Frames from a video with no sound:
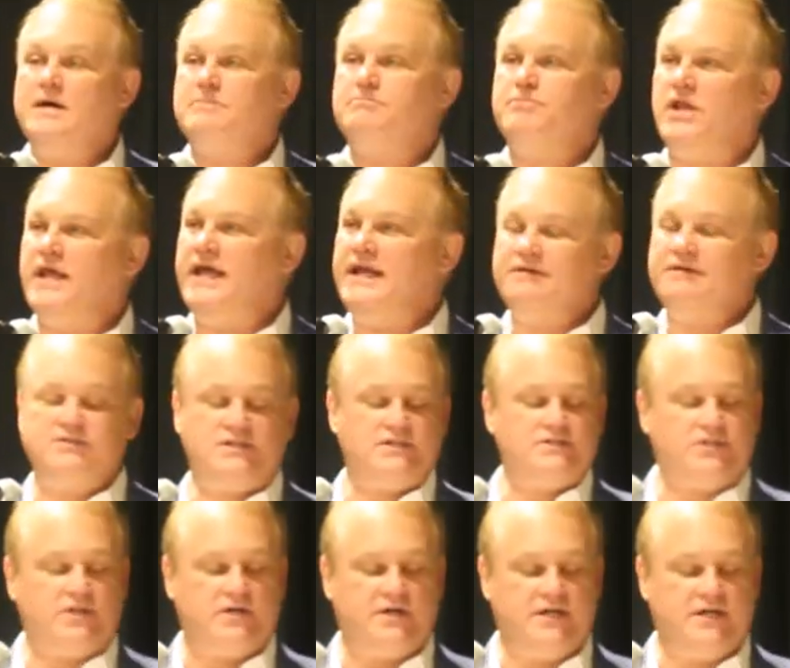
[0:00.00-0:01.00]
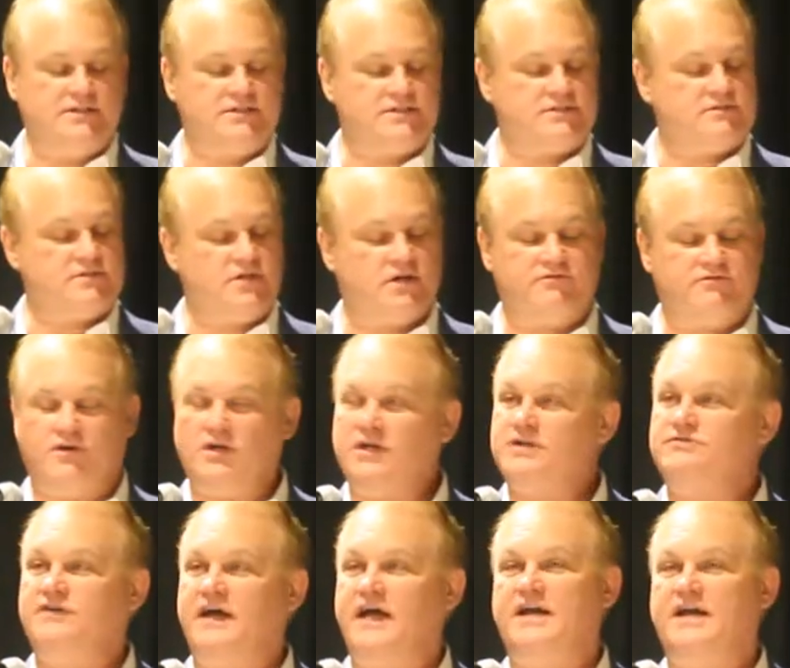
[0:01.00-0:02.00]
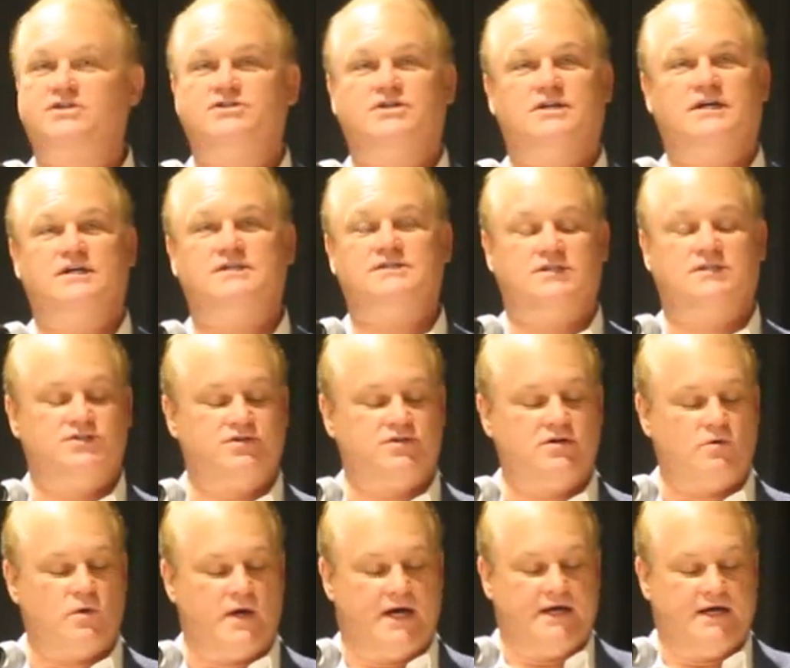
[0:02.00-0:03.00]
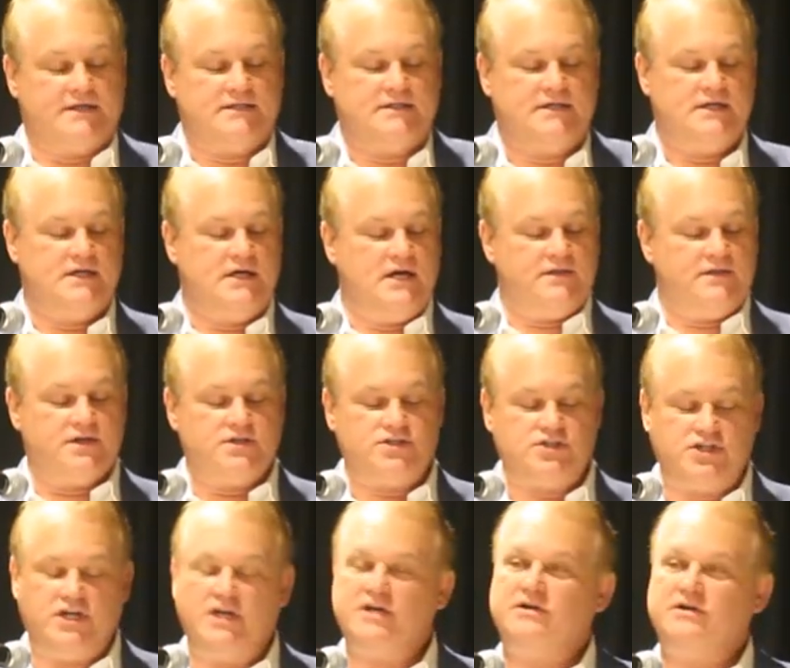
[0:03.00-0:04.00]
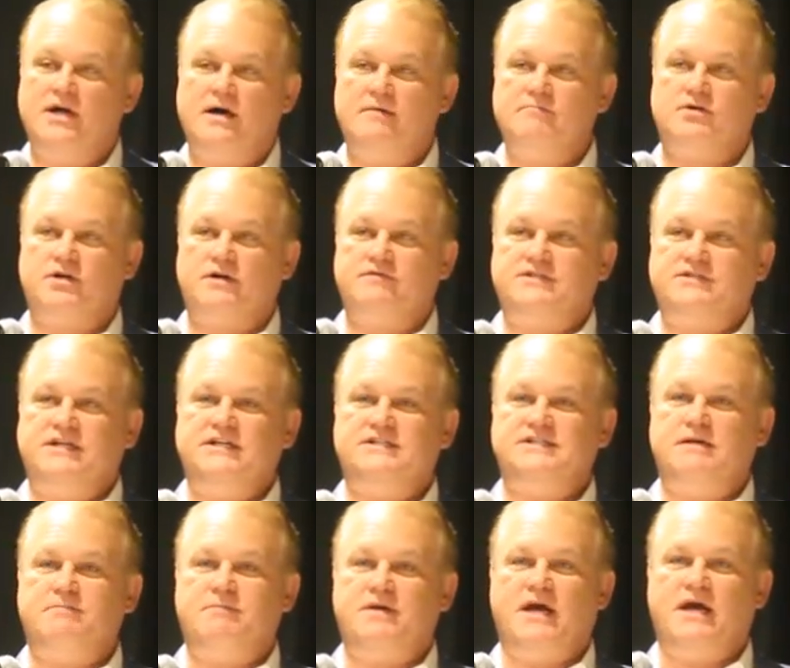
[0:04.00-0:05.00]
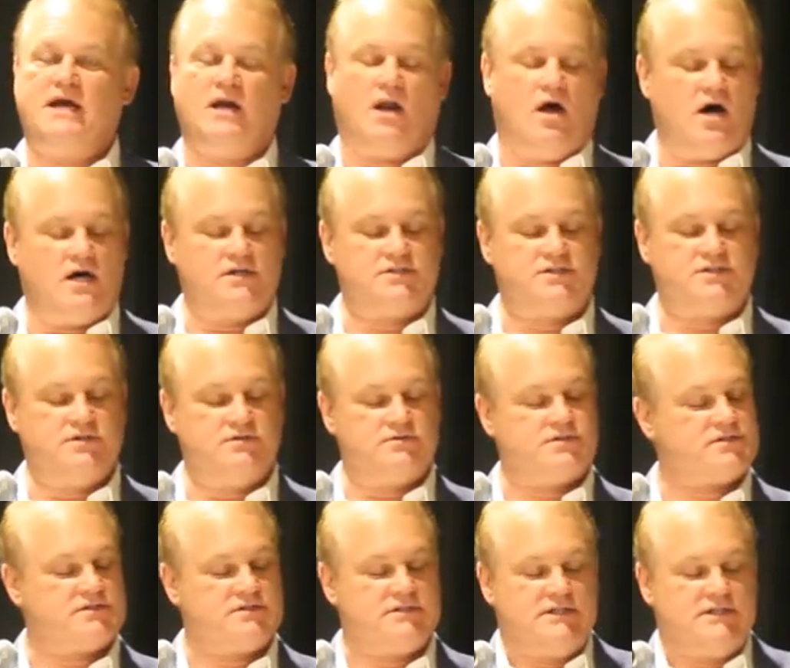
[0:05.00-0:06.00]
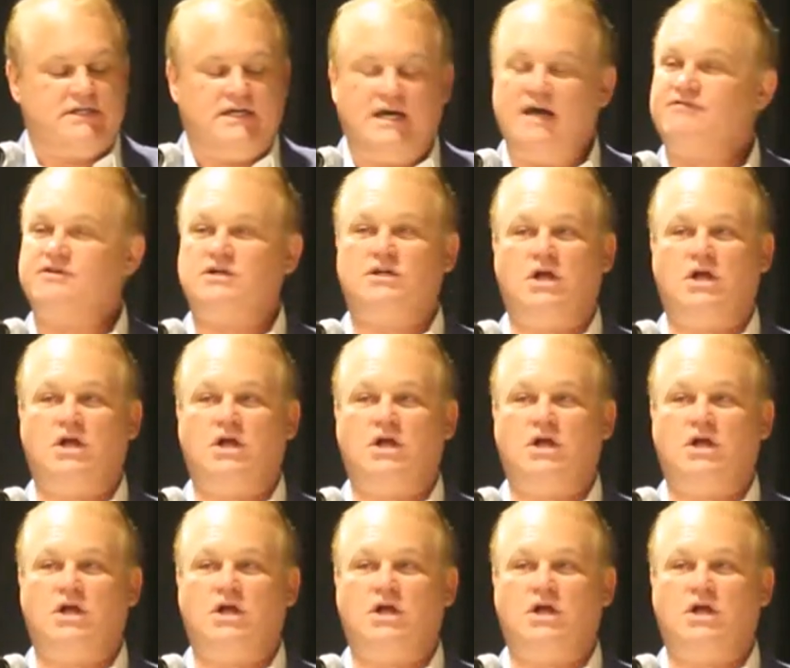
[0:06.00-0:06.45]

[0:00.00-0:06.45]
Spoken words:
Plaintiffs' attorneys took full advantage of this, as you're aware. The sheer number of TCPA lawsuits have